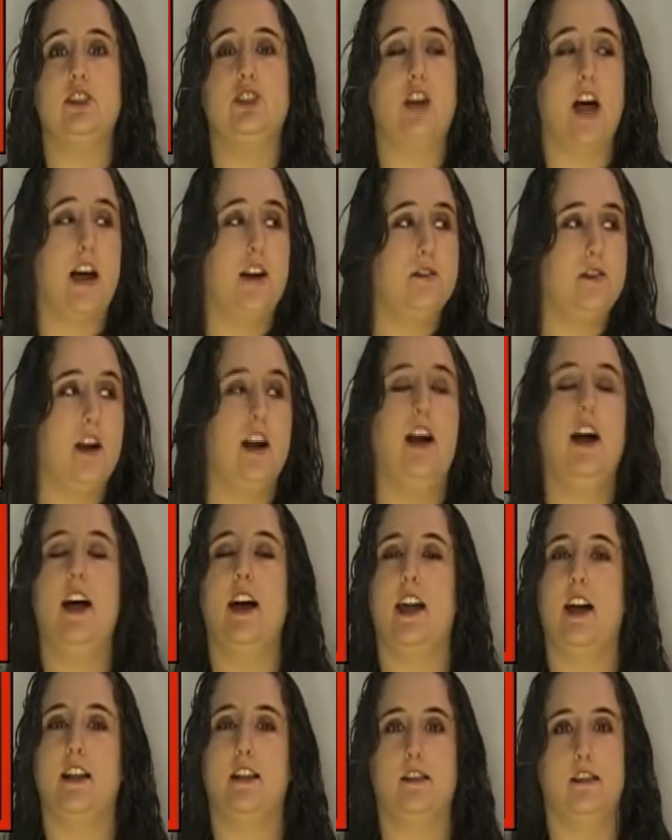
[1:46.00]
genre
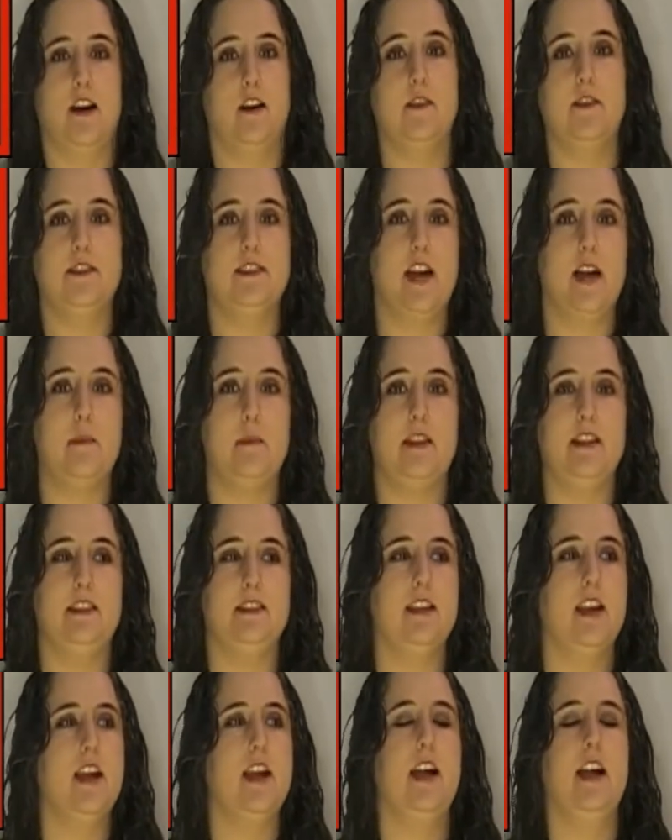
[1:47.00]
and I love zombies.
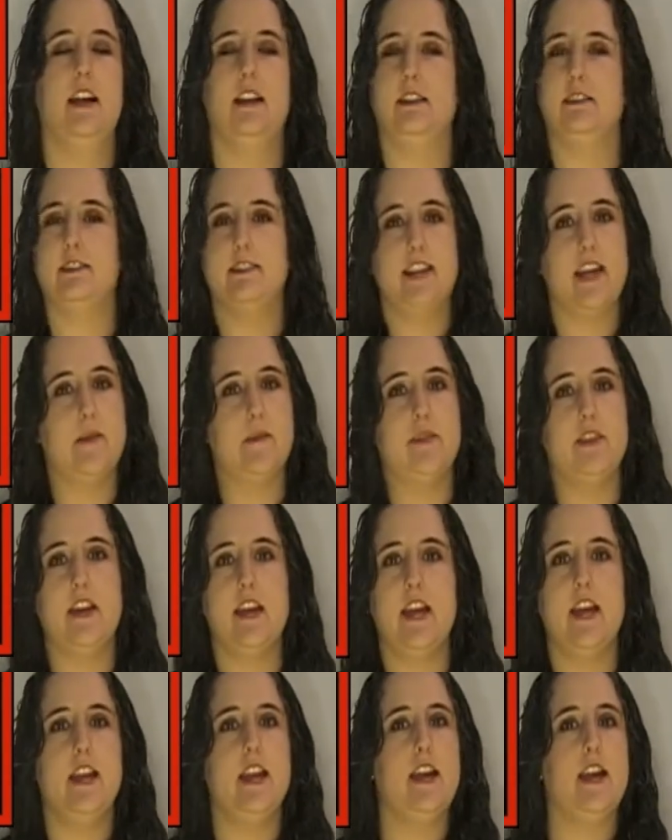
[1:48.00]
Same
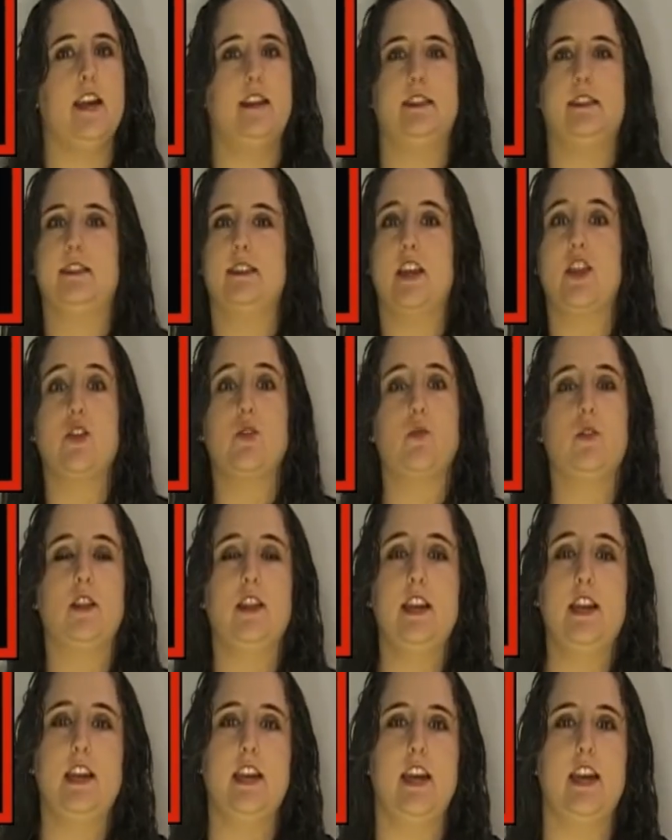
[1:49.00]
thing, it's
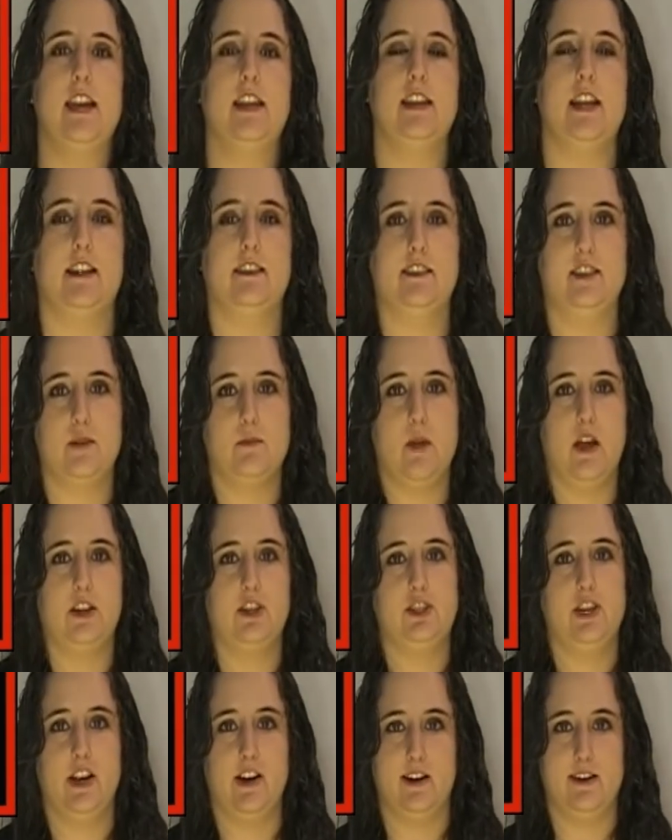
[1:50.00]
thrilling and not so
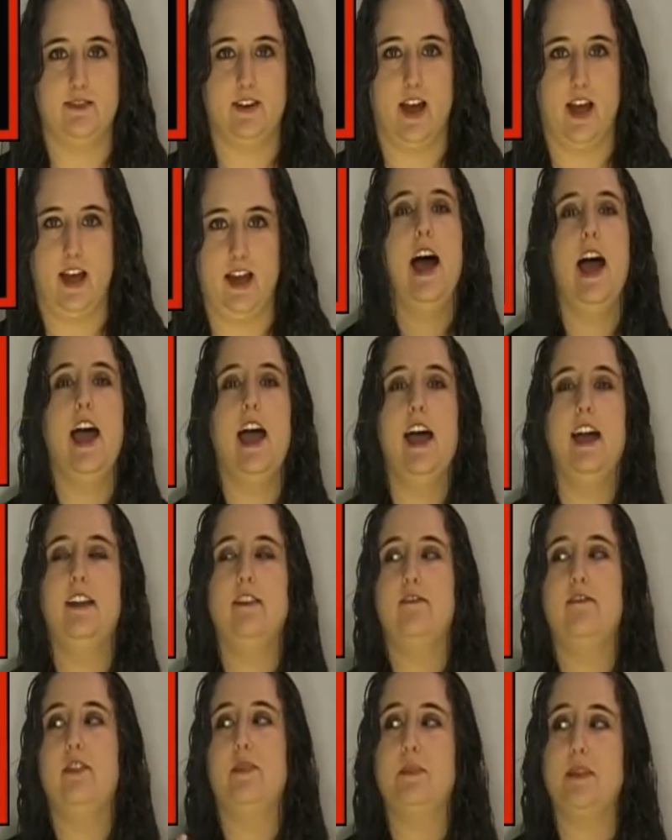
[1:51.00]
much terrifying.
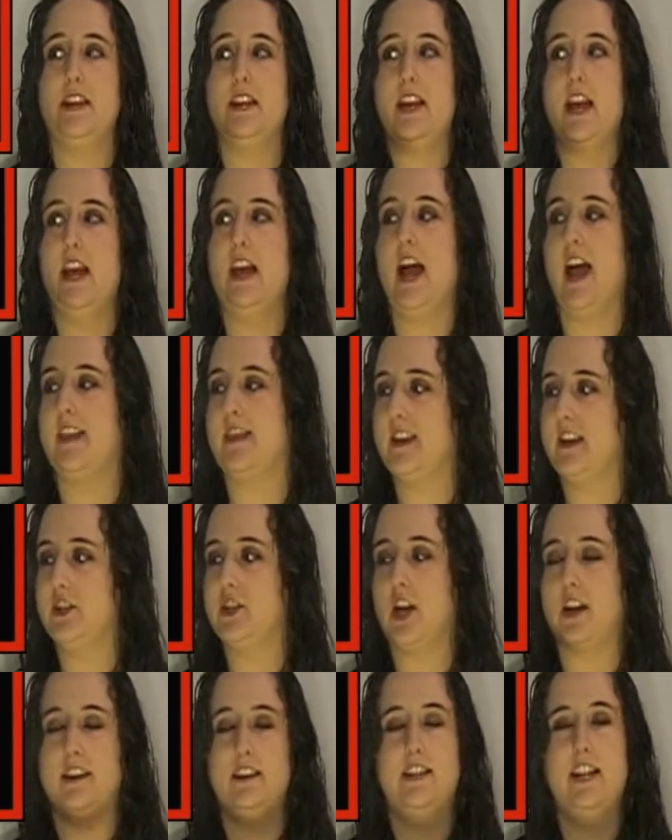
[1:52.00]
And for me, I think
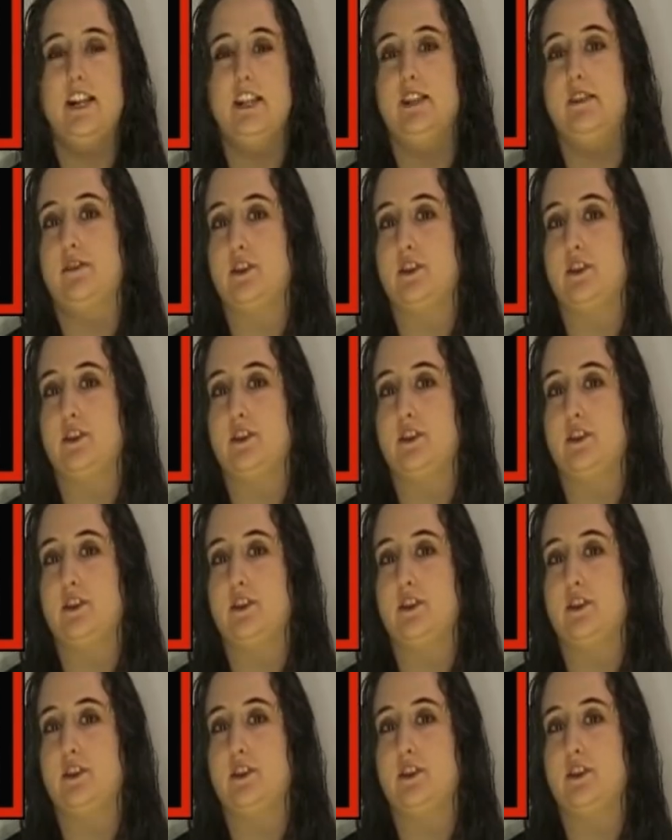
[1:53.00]
Dawn of the Dead is the